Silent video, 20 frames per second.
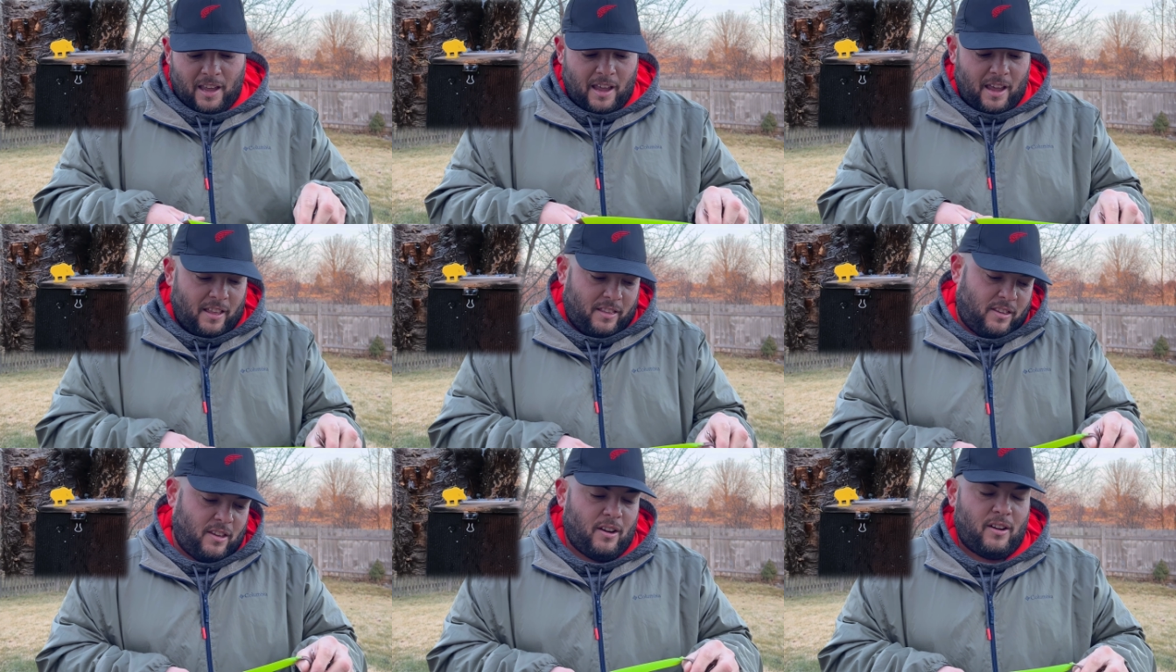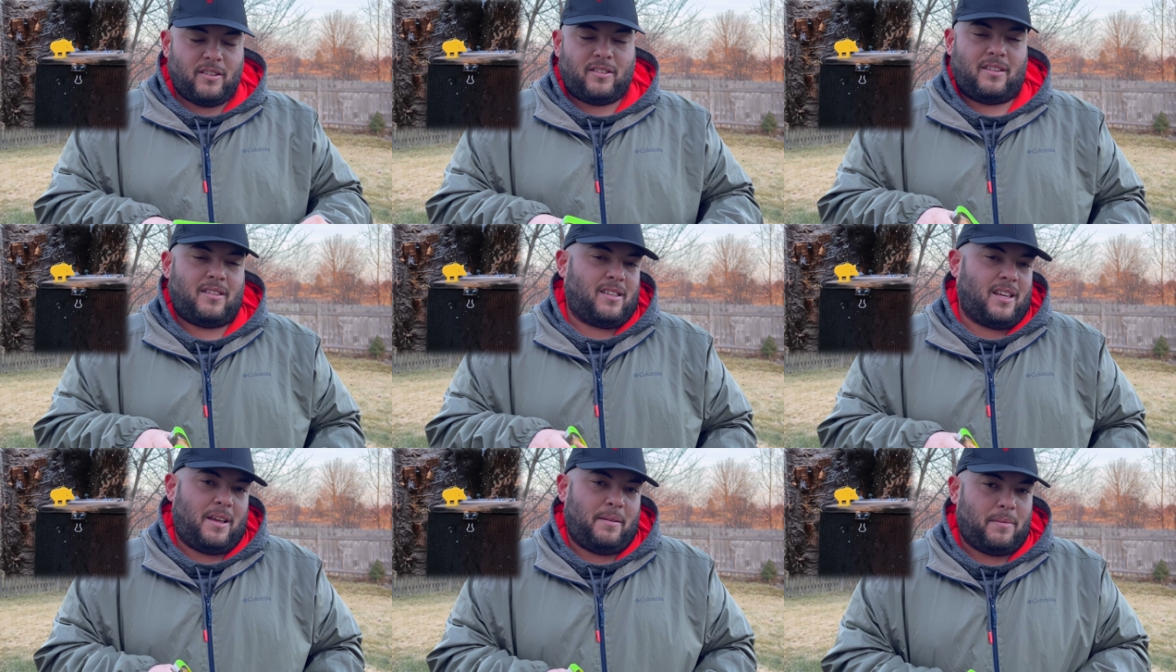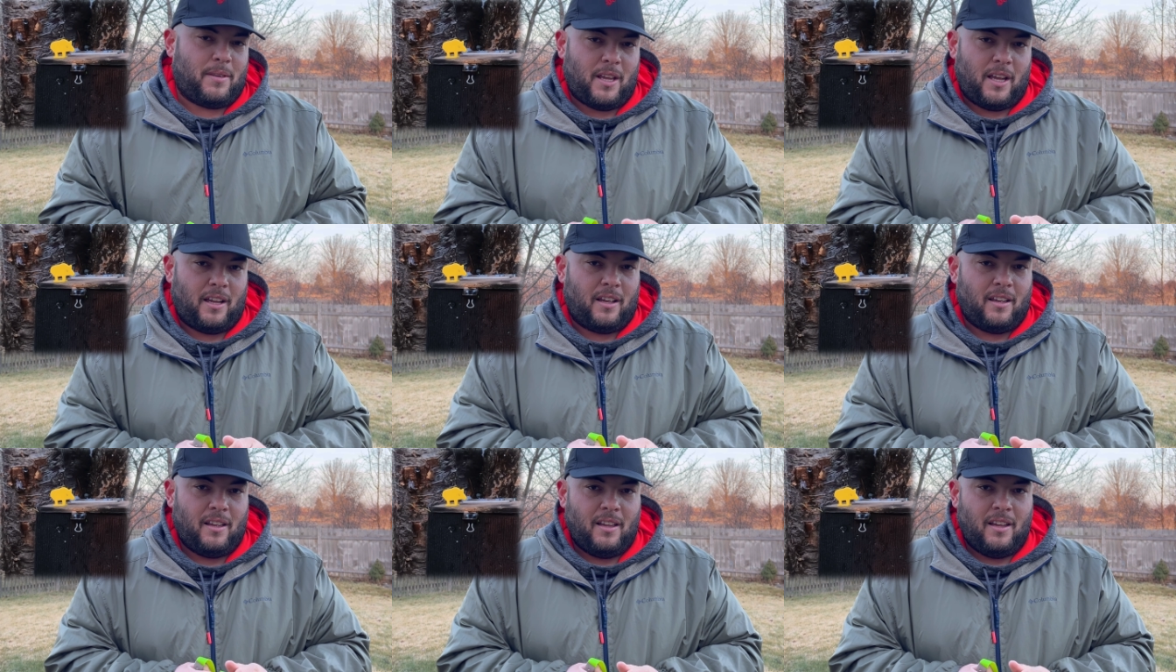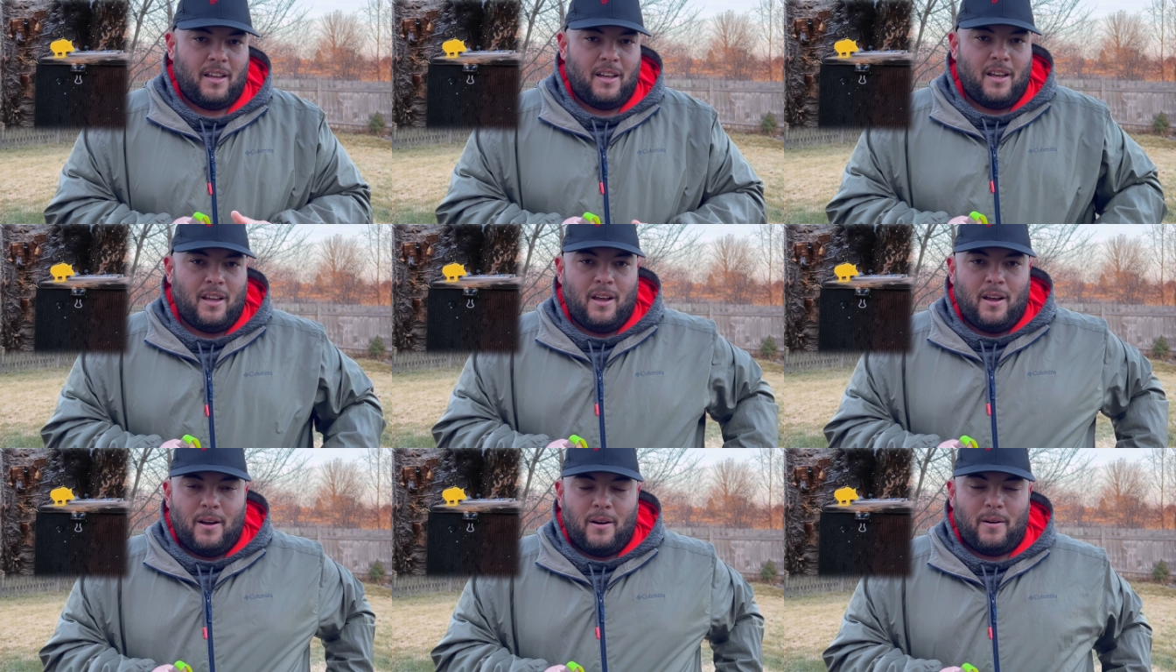it does the same thing.
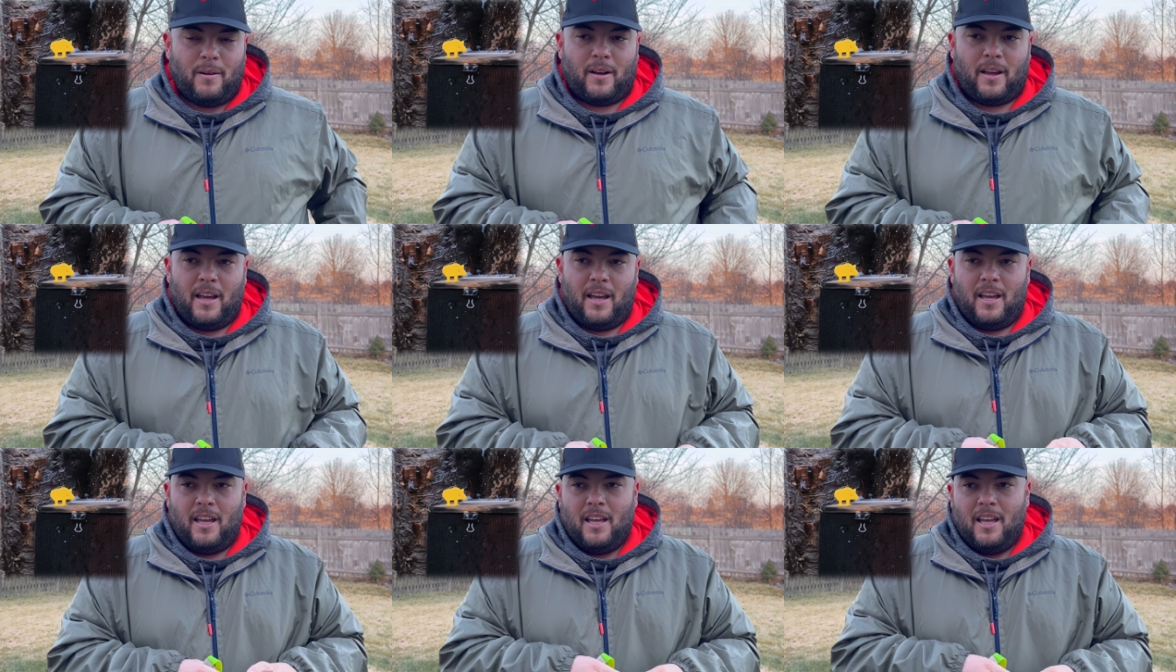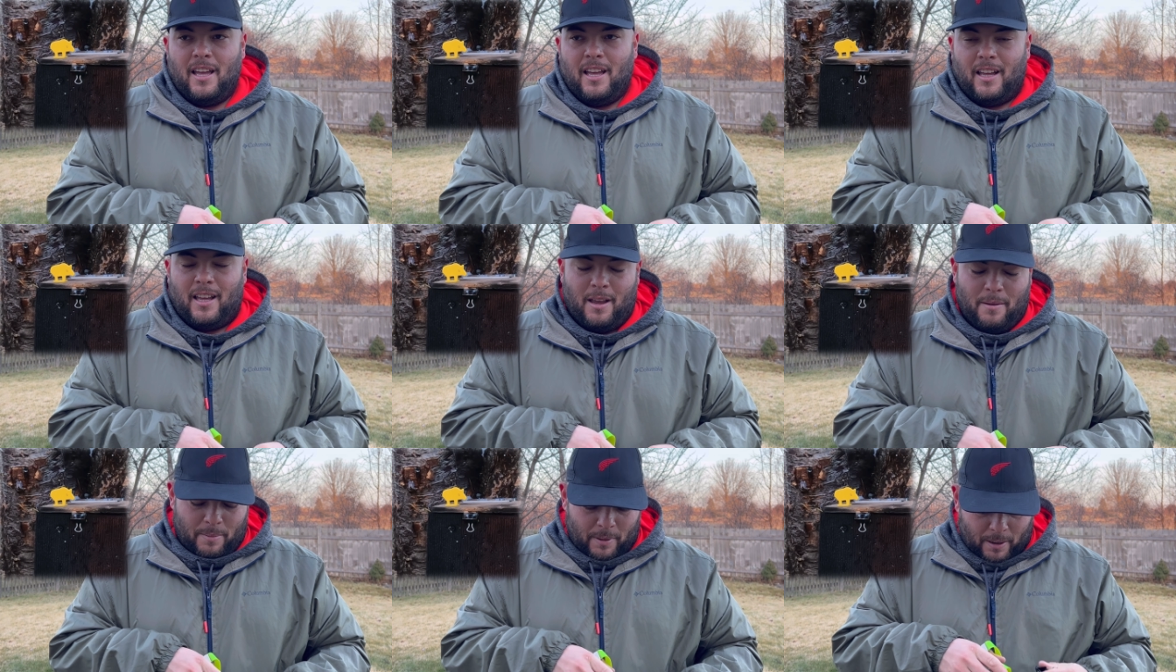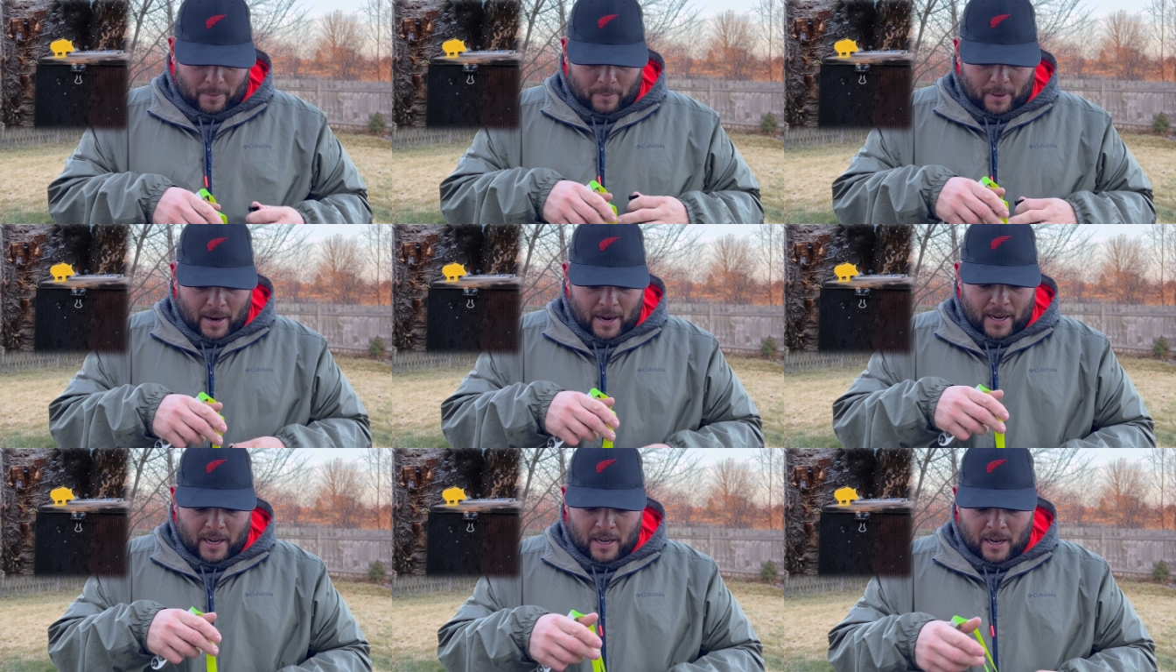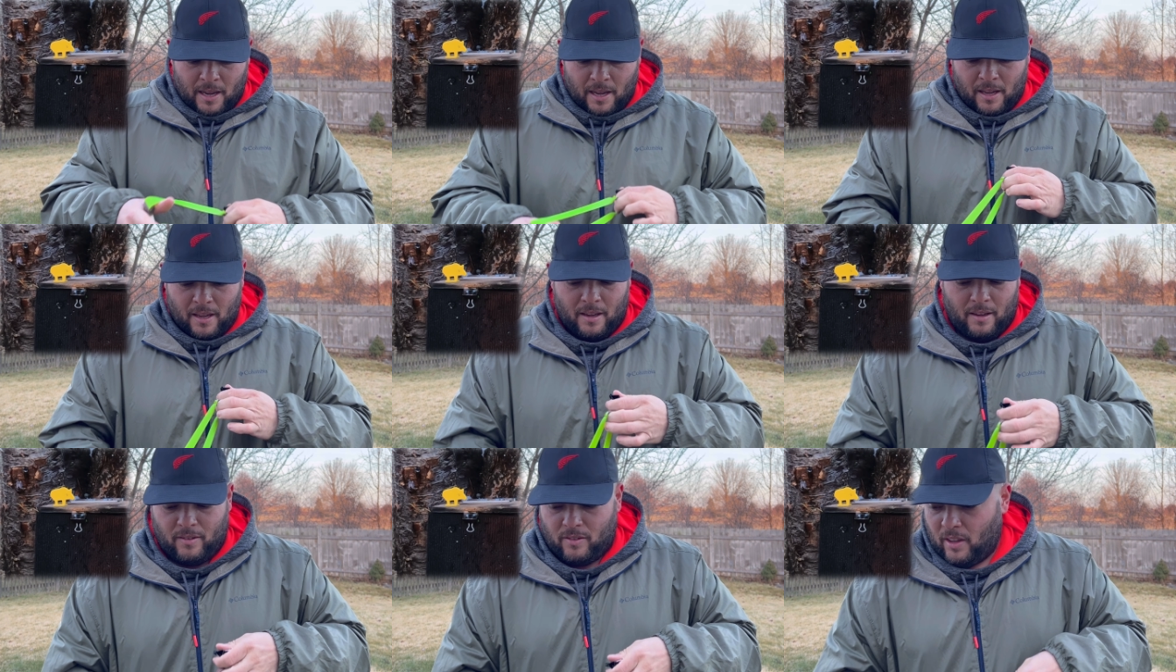Okay, keep it in mind.
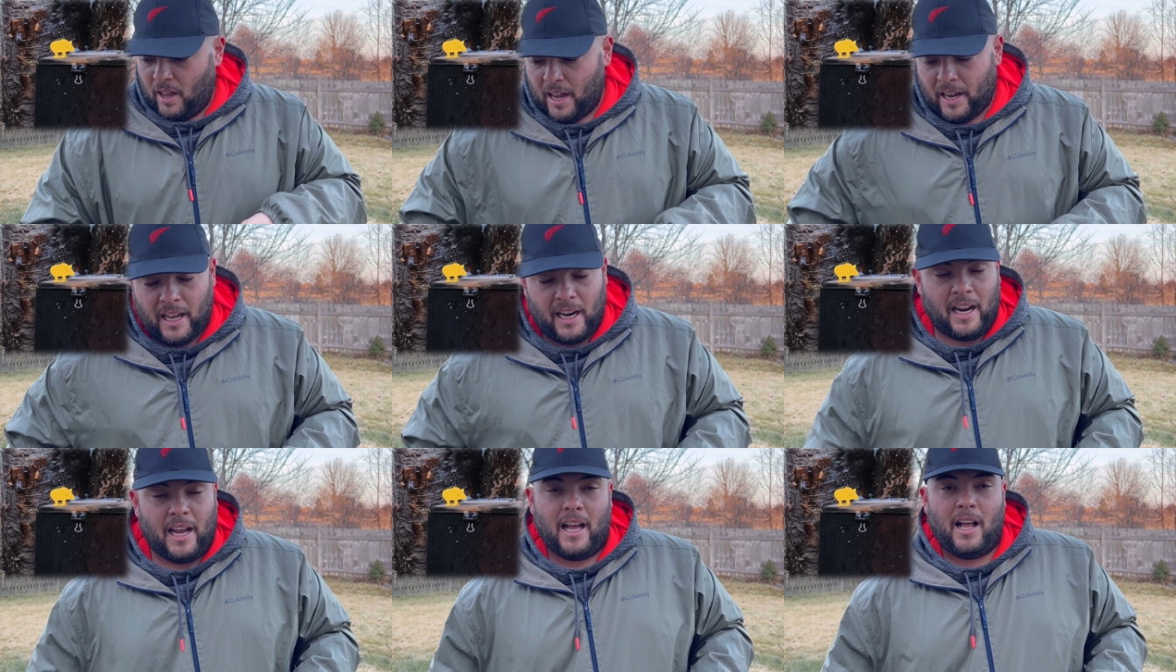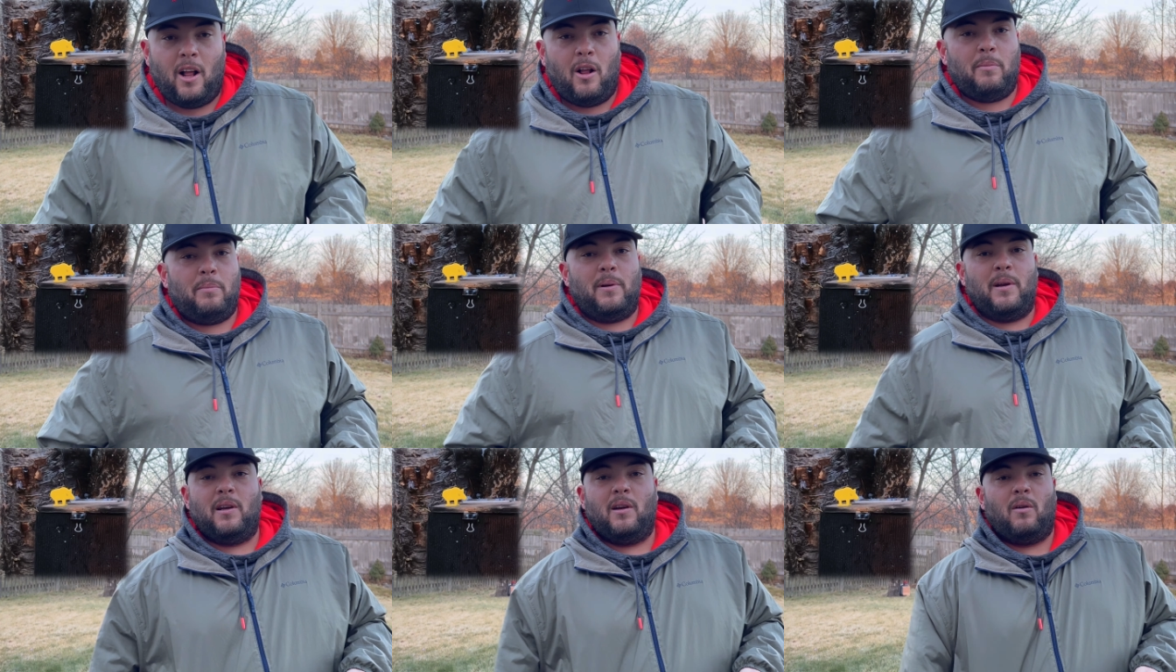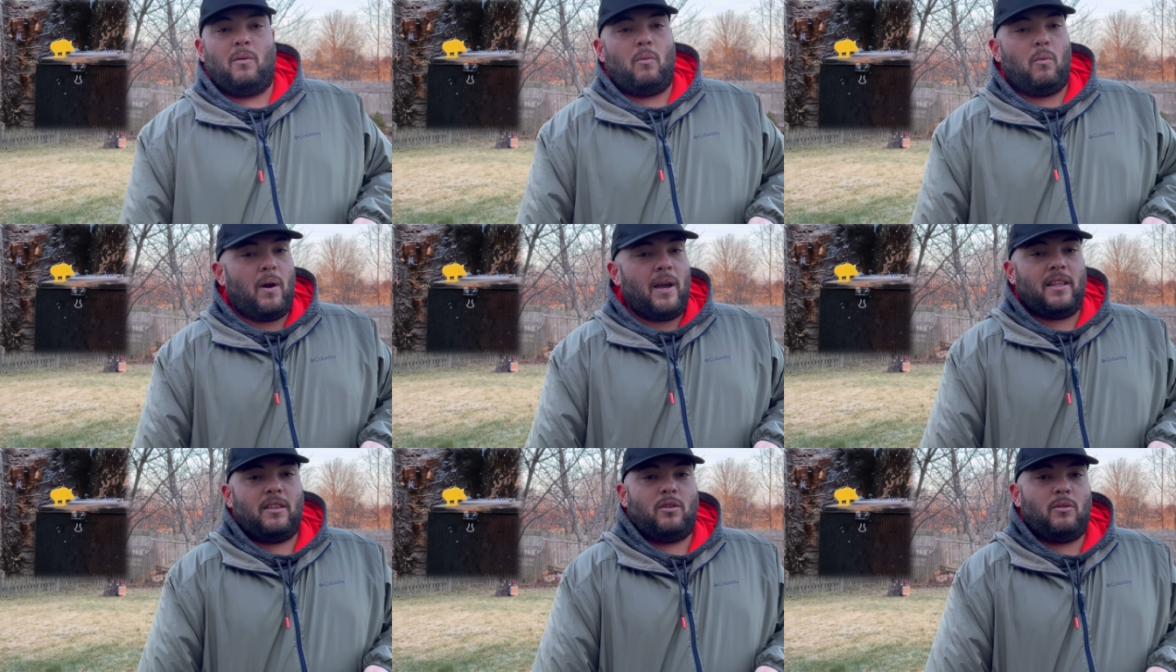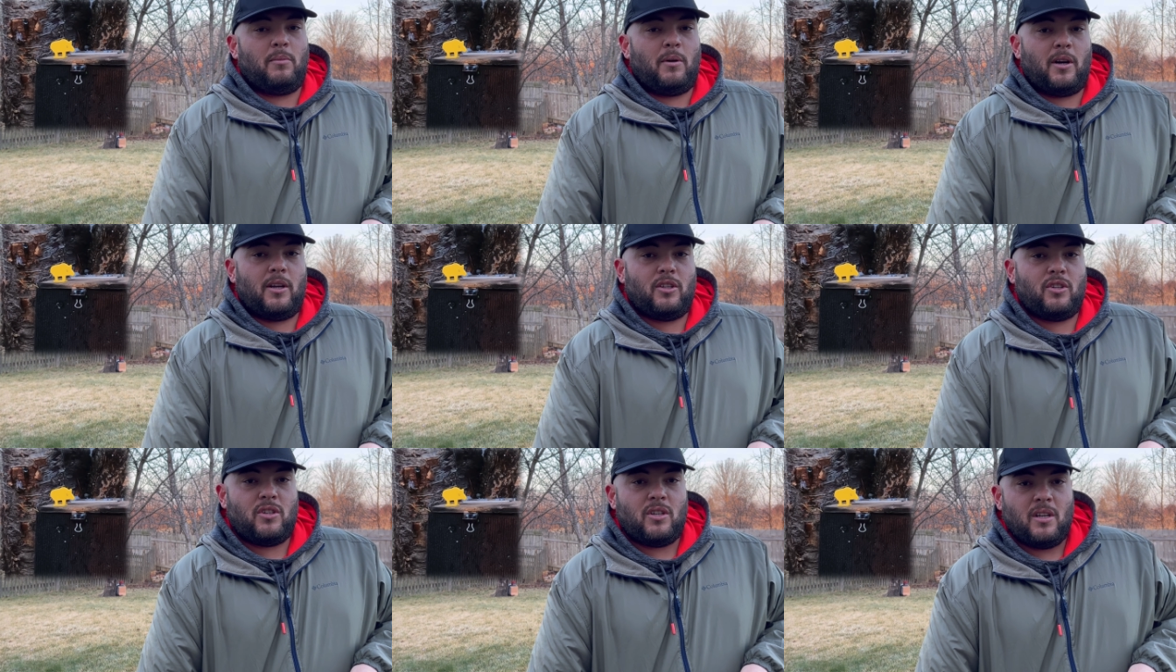It's not gonna help way too
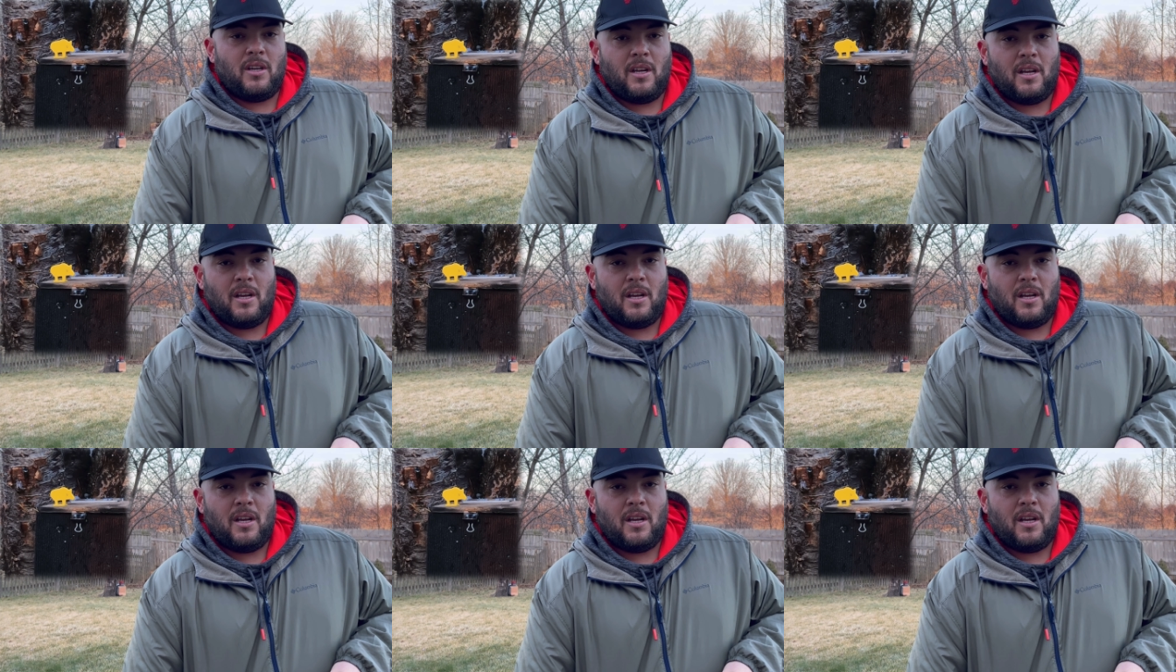much.